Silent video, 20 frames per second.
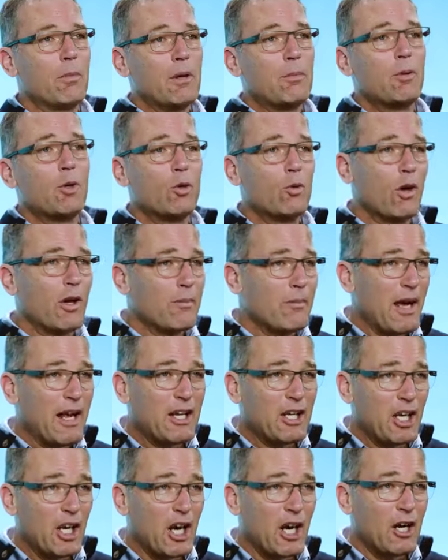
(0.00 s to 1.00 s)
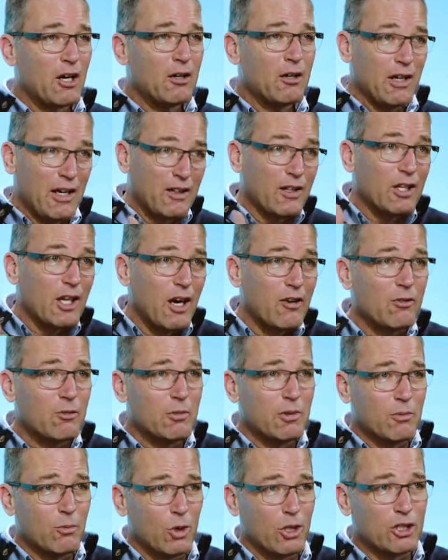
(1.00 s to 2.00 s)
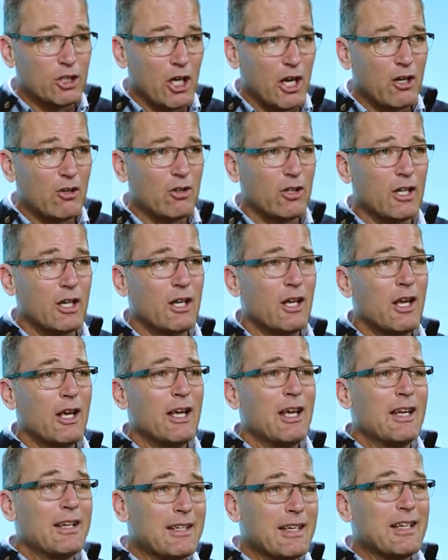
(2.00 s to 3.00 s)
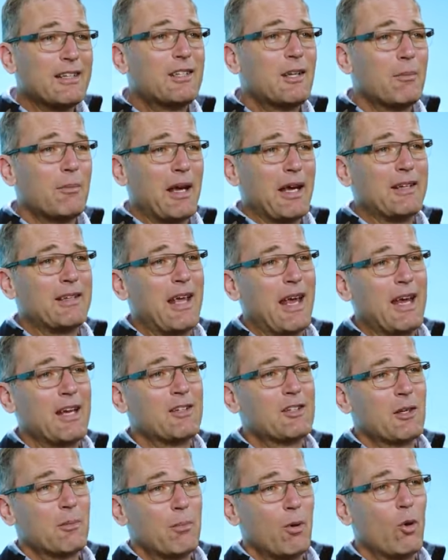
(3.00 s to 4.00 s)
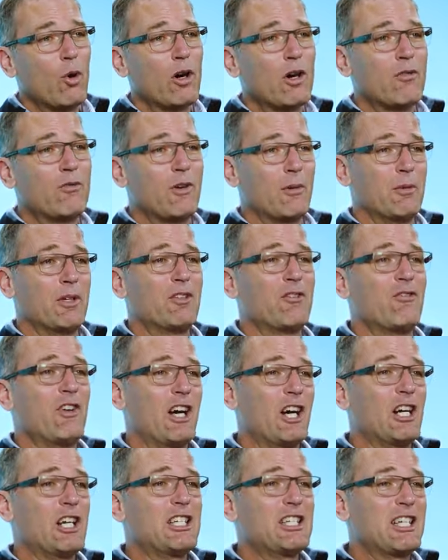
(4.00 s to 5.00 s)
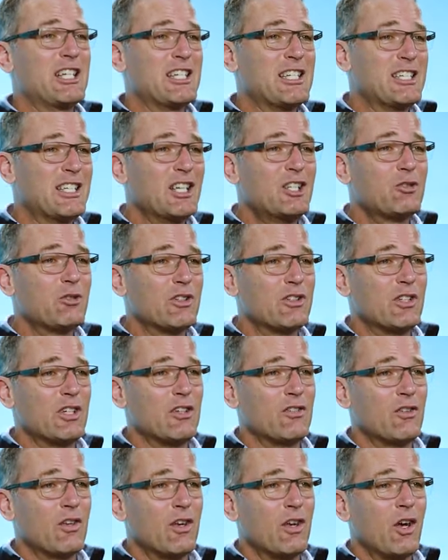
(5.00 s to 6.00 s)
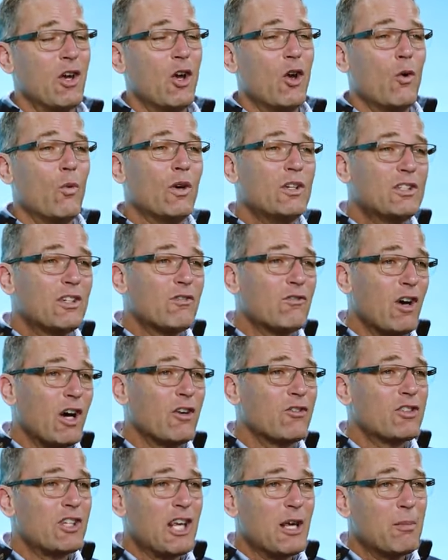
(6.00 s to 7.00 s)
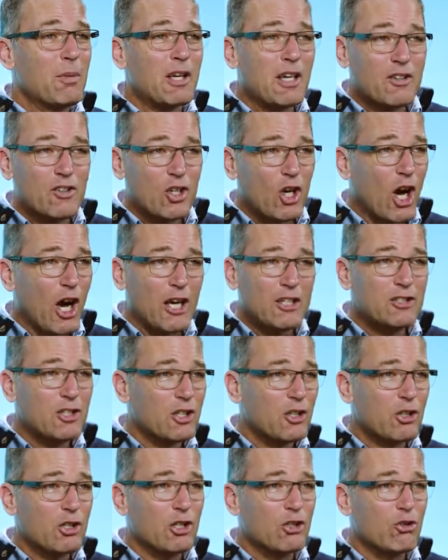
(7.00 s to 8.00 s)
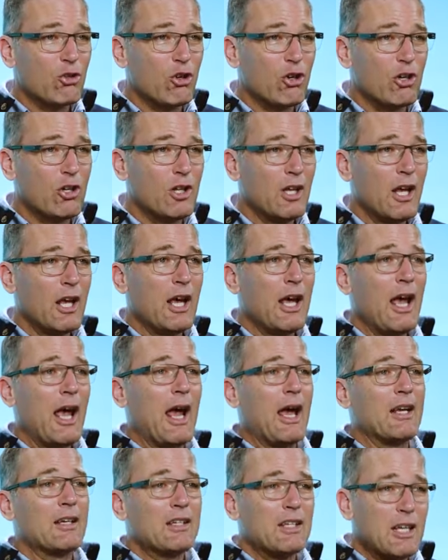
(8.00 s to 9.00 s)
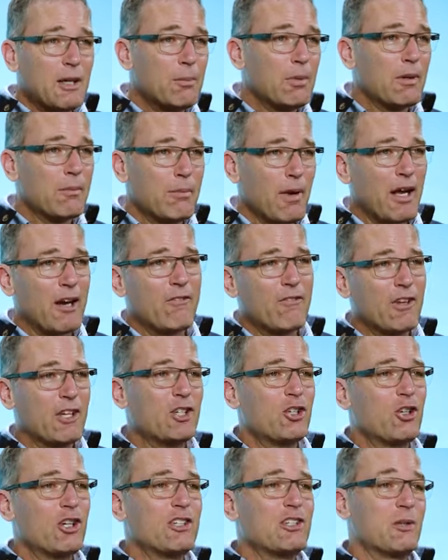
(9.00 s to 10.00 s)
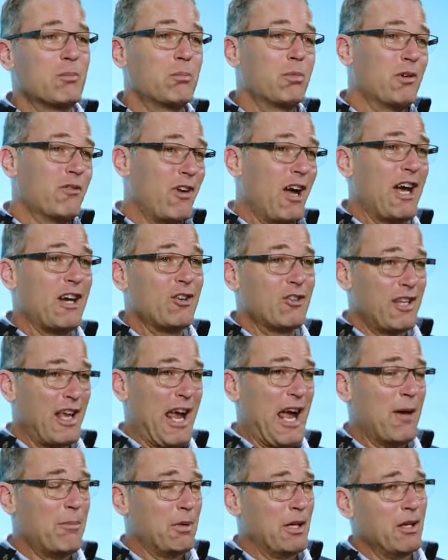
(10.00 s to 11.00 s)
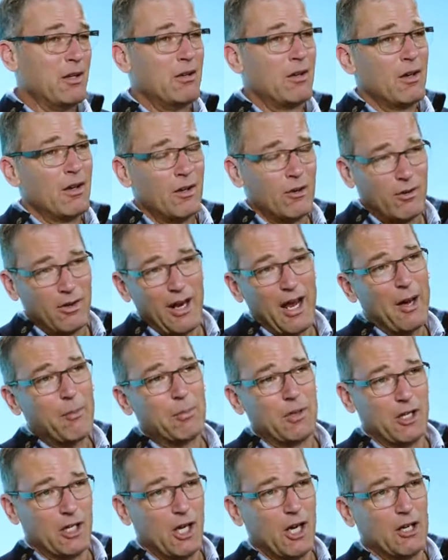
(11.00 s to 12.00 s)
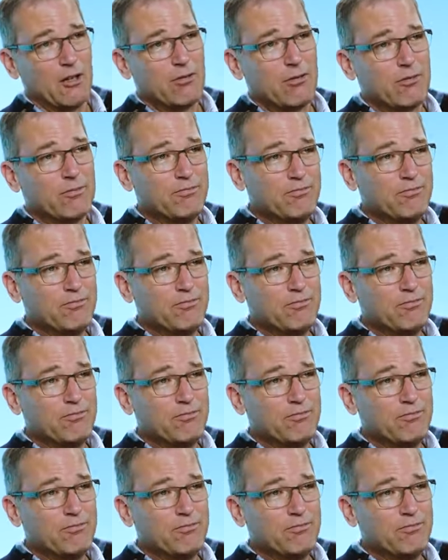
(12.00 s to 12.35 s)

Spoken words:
people who run Medicare, and the government more generally, need to maintain support from its various constituencies, which involves keeping its costs under control and keeping beneficiaries and providers happy, or happy enough.